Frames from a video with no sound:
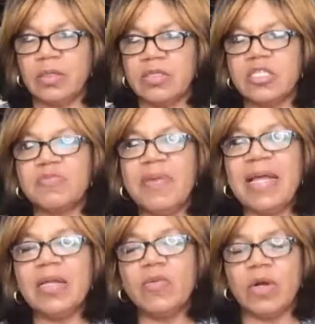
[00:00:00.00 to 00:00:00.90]

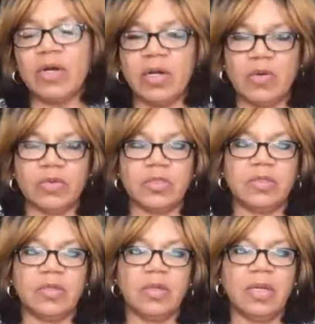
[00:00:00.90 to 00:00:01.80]
spell the word out.
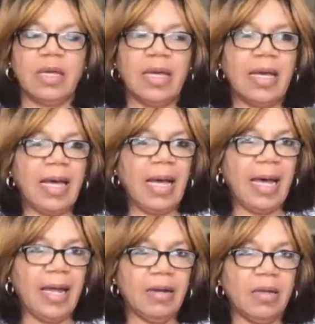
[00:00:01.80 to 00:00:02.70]

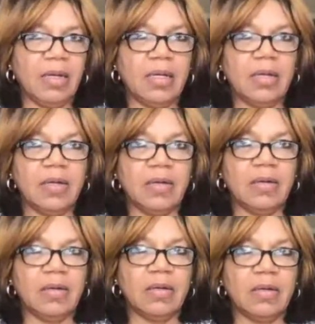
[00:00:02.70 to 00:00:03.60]
And
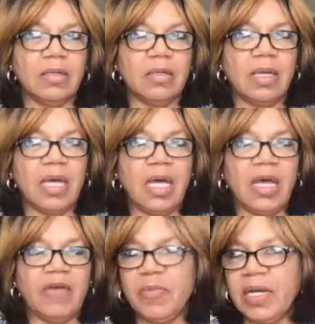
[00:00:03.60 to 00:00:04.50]

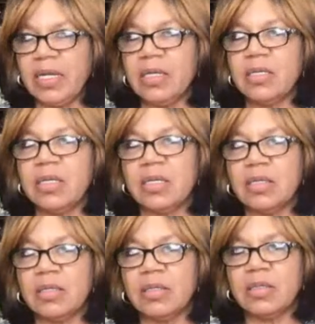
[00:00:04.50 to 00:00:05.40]
everybody,
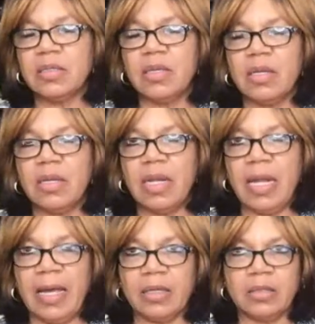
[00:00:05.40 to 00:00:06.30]

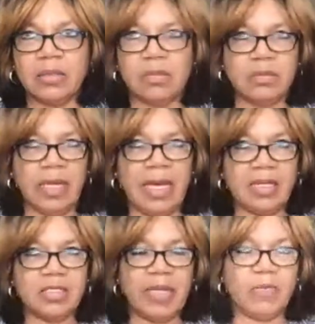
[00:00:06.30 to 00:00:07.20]
like, they can't
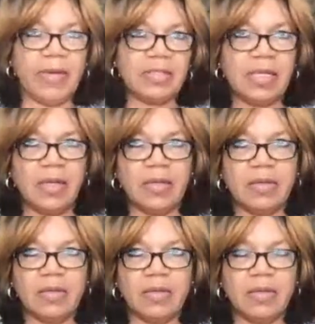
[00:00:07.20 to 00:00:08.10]
spell Wednesday.
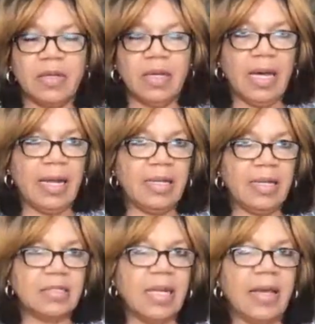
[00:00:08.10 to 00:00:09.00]
And it's
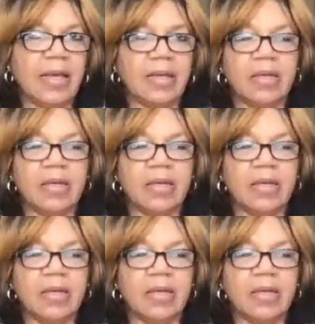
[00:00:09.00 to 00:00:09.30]
like,